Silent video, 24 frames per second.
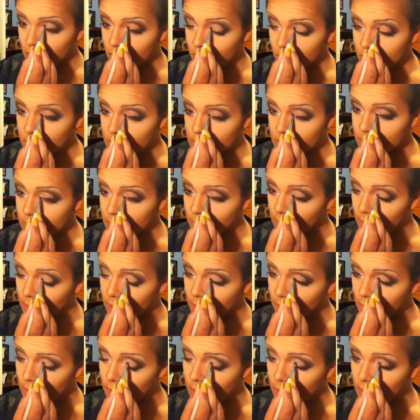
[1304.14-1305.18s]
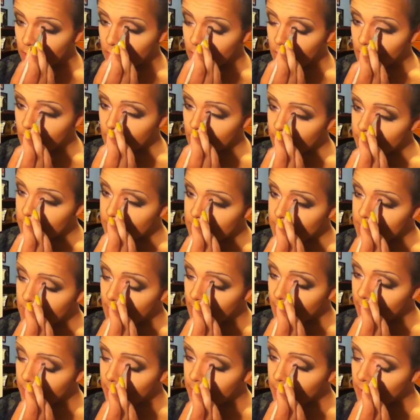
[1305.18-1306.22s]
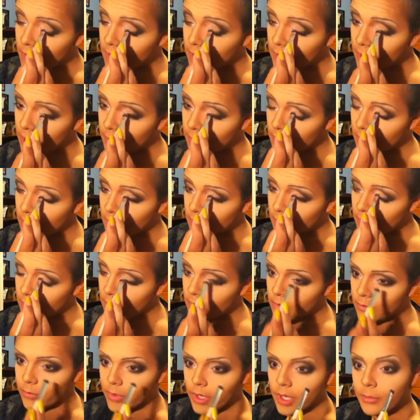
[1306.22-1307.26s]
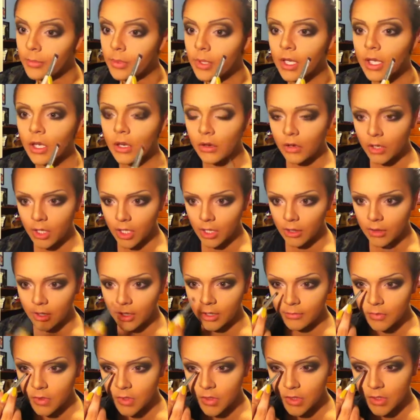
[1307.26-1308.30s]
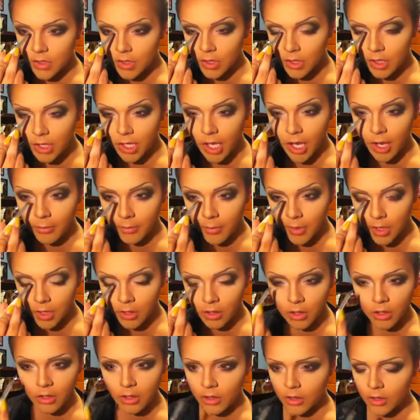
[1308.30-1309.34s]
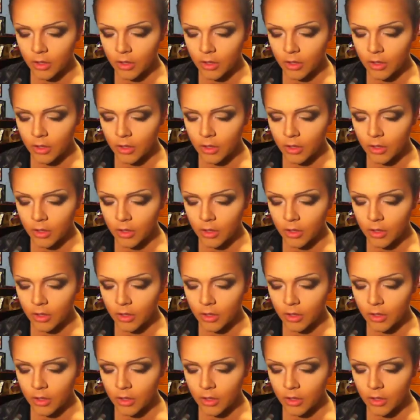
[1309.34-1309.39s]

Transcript: And just like, I'm just tapping it. I'm not wiping it or anything. I'm just tapping.